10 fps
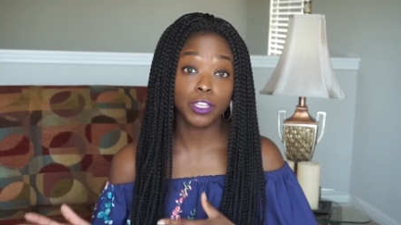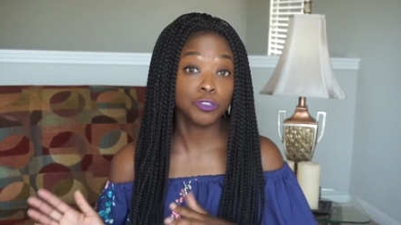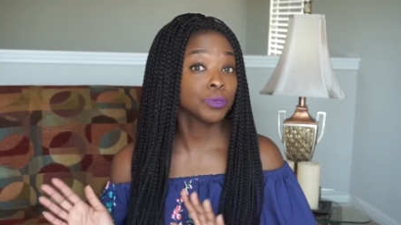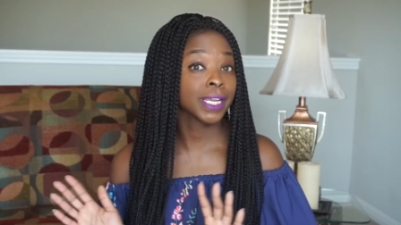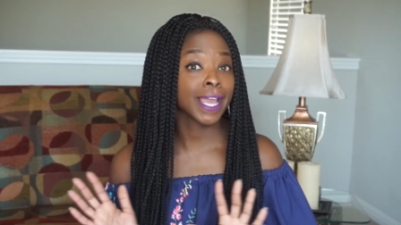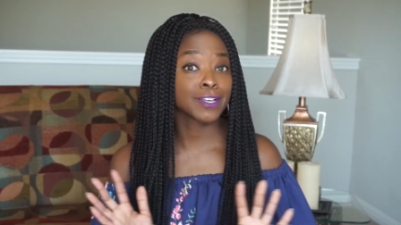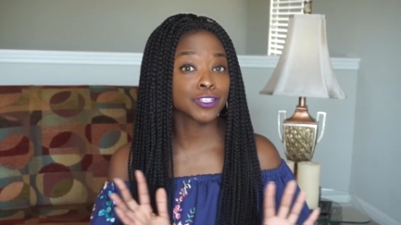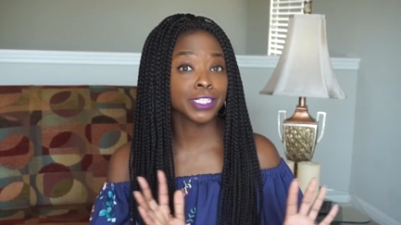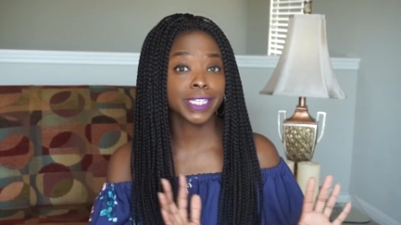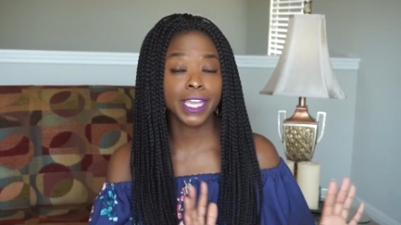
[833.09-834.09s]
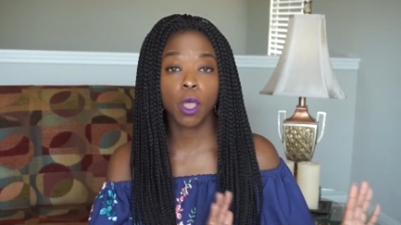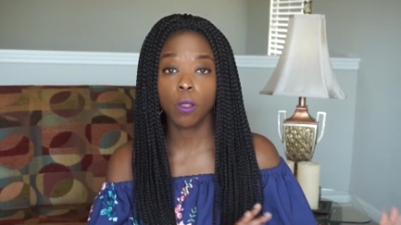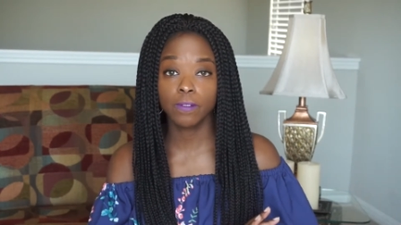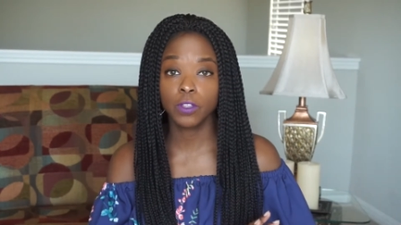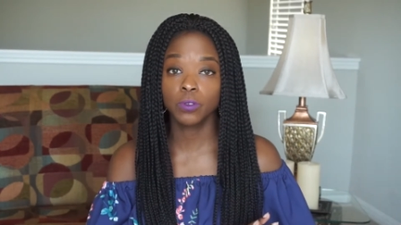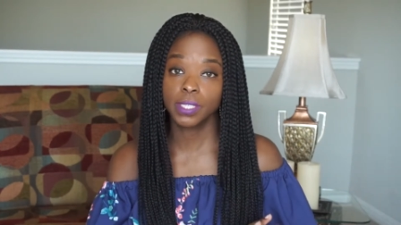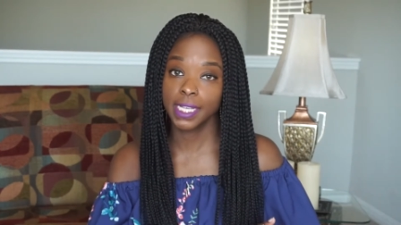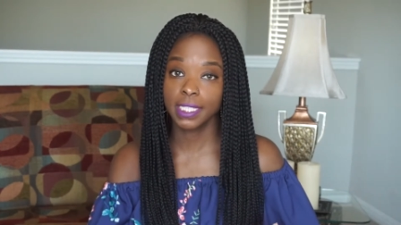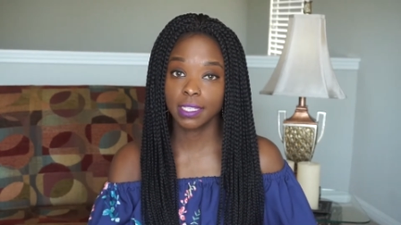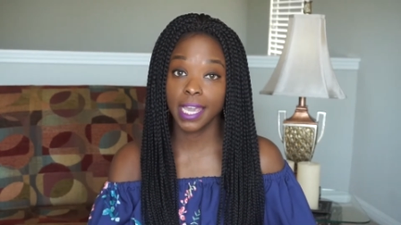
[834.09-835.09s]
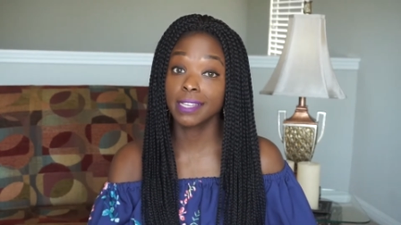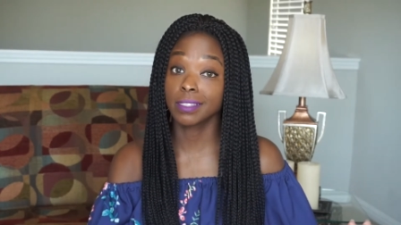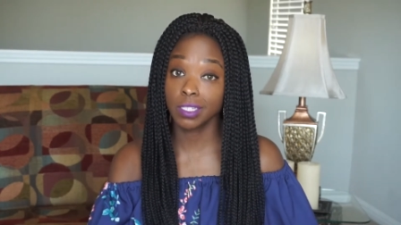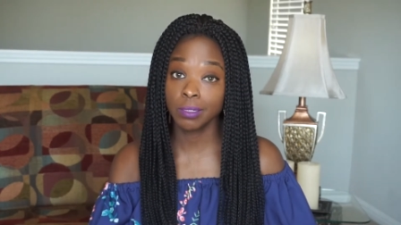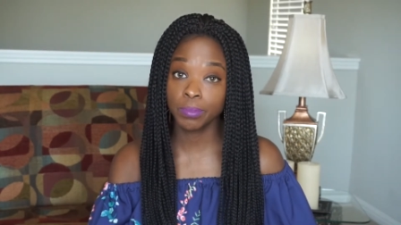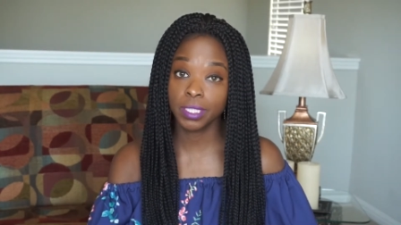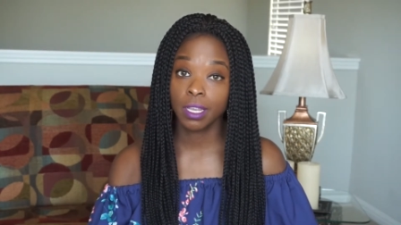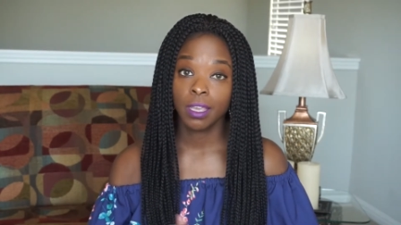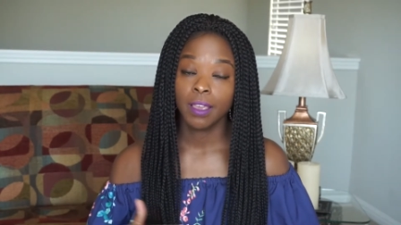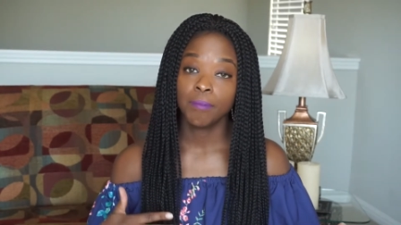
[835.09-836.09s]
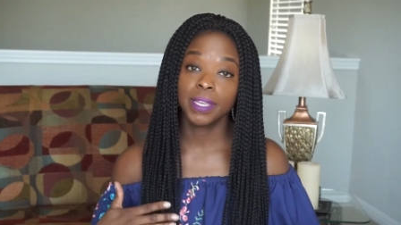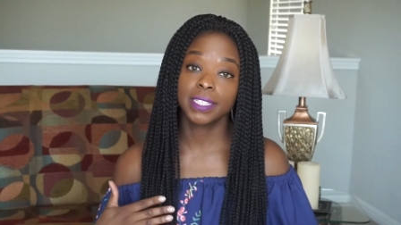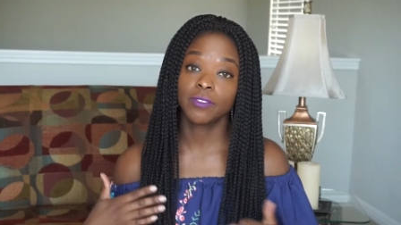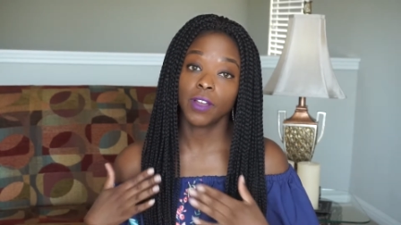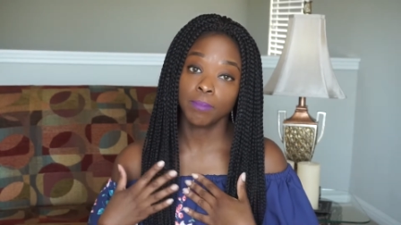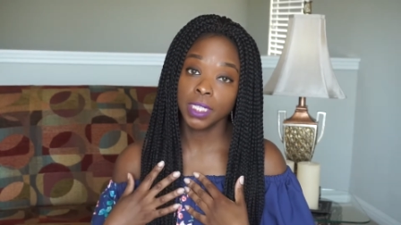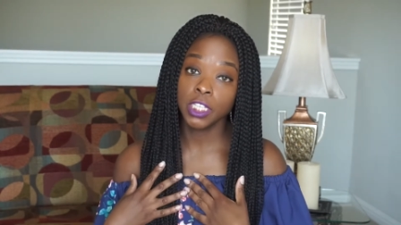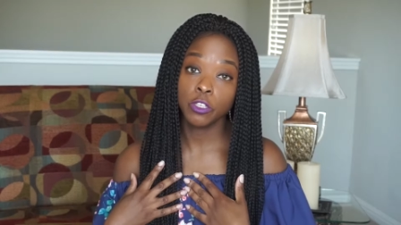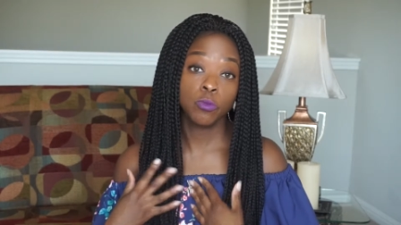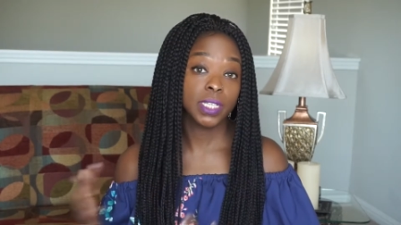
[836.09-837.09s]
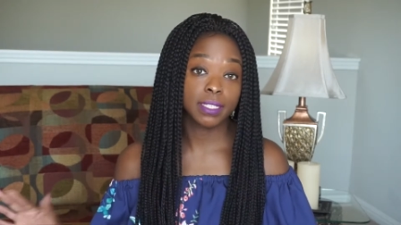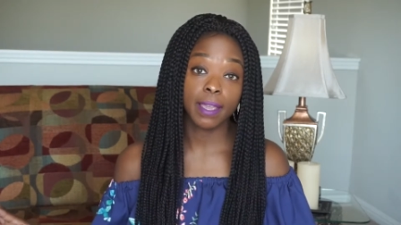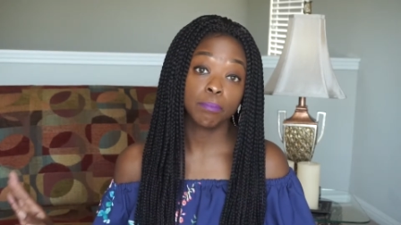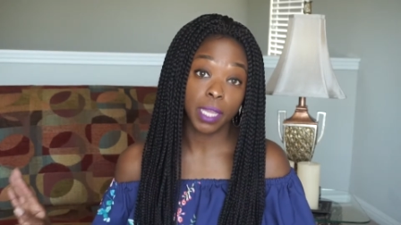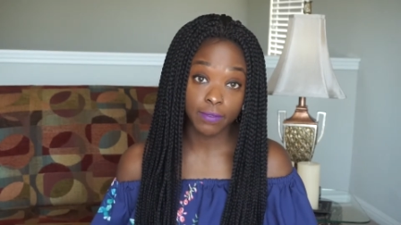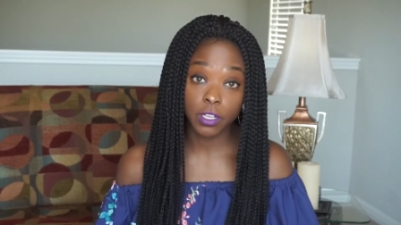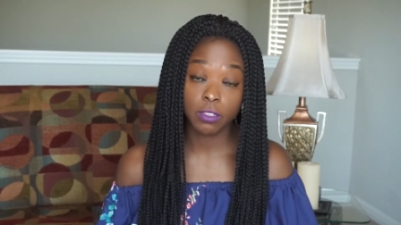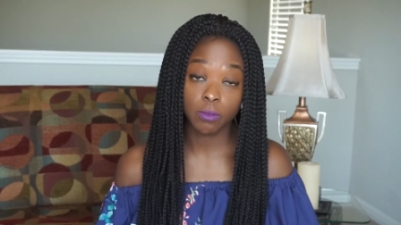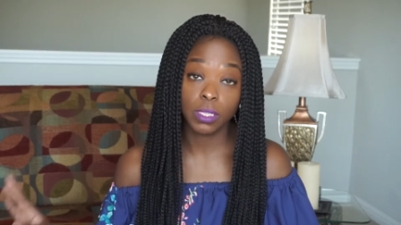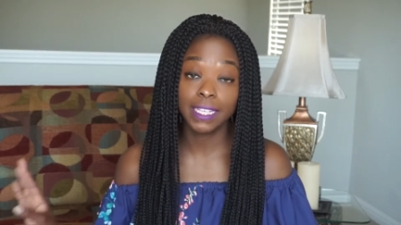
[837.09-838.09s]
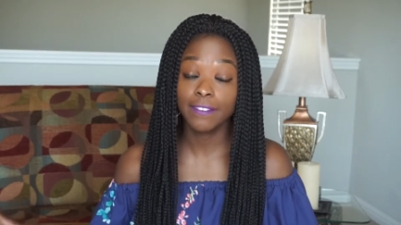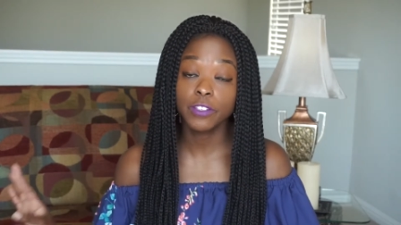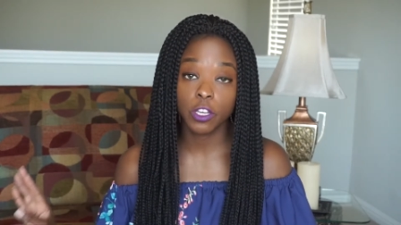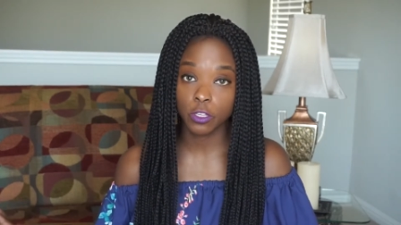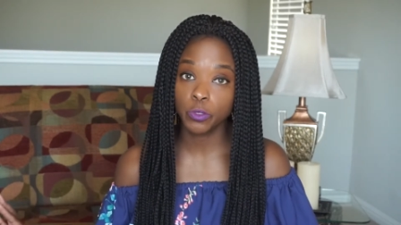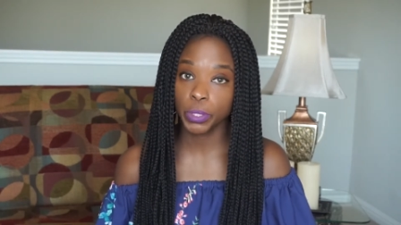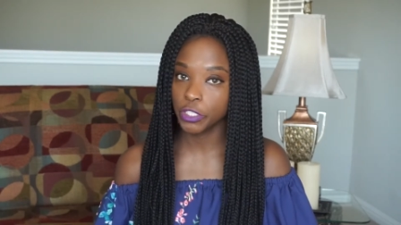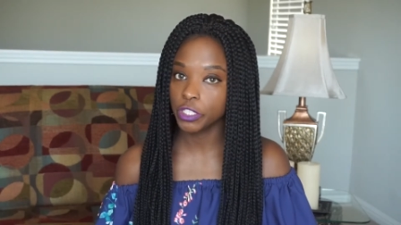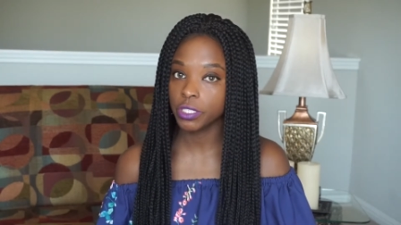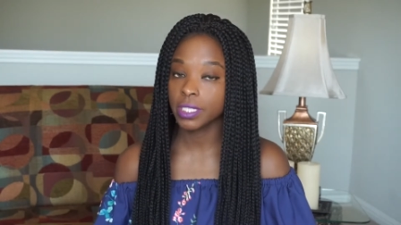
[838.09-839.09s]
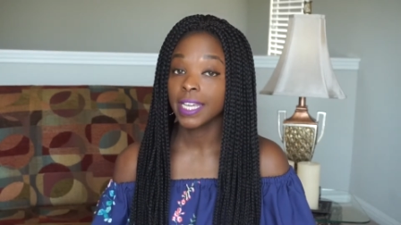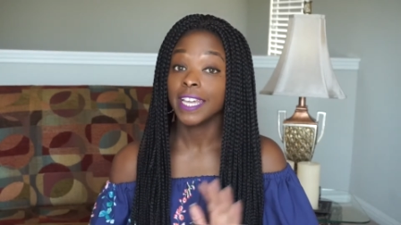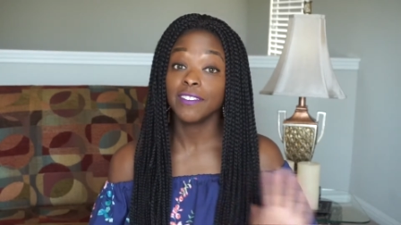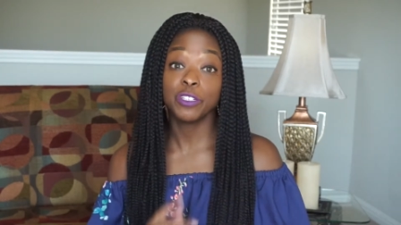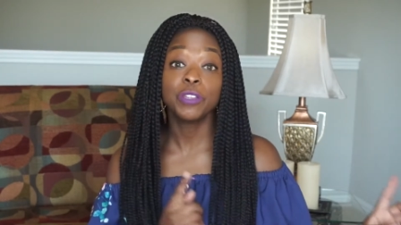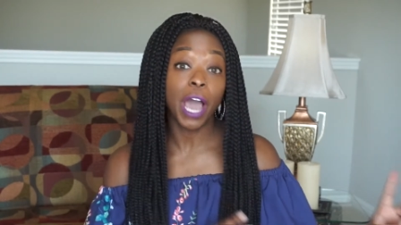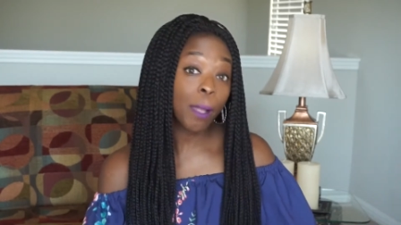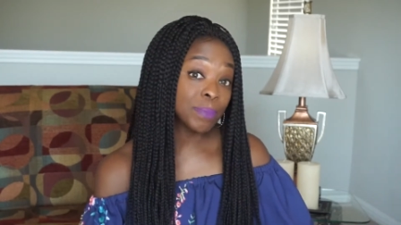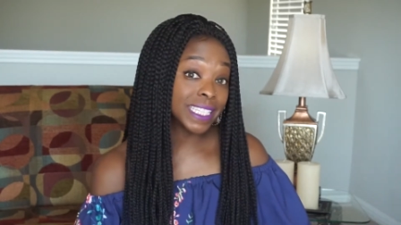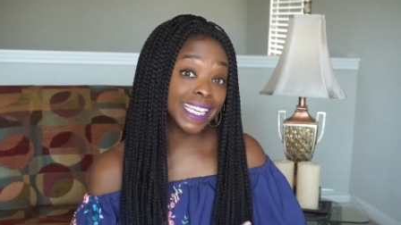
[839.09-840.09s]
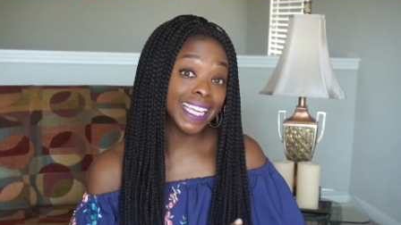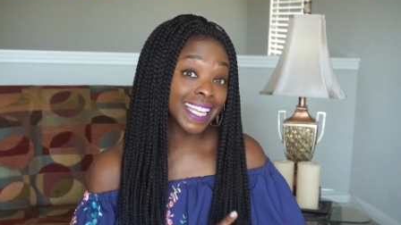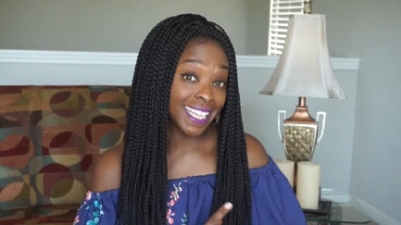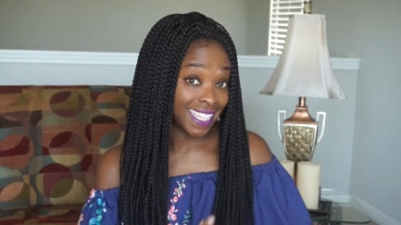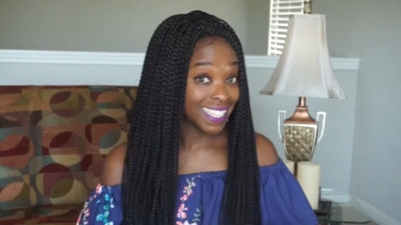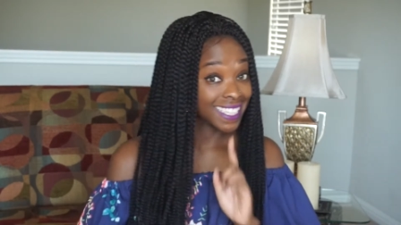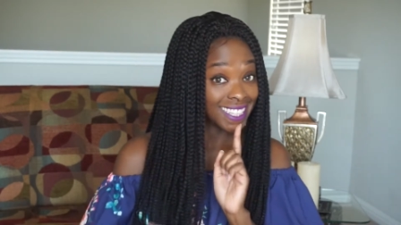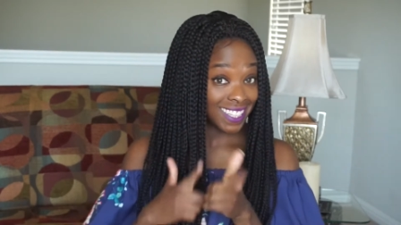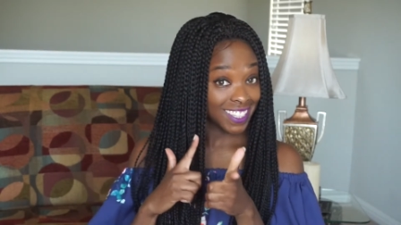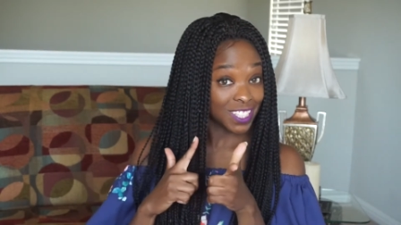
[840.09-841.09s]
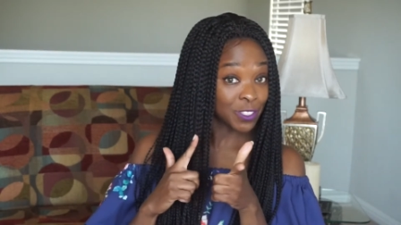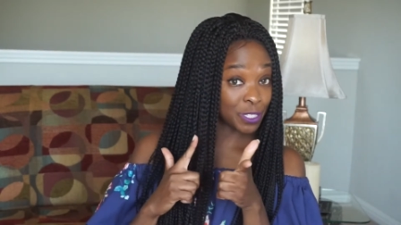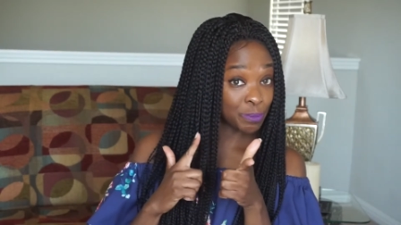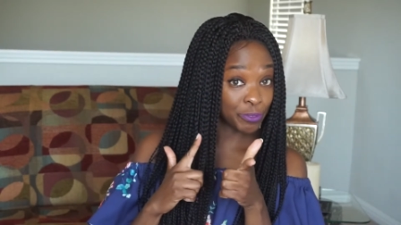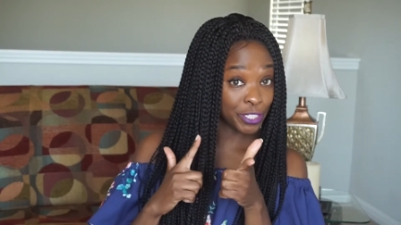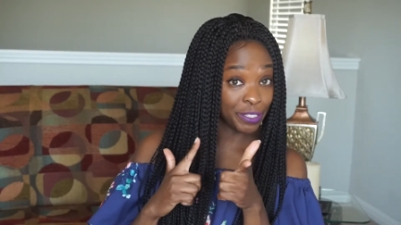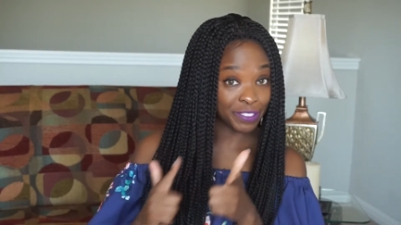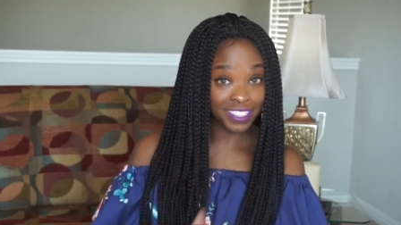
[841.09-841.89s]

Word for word: you can actually take all of those things as tips because if I'm telling you we swipe left on, left on those pictures, you do the opposite. Those are tips for you.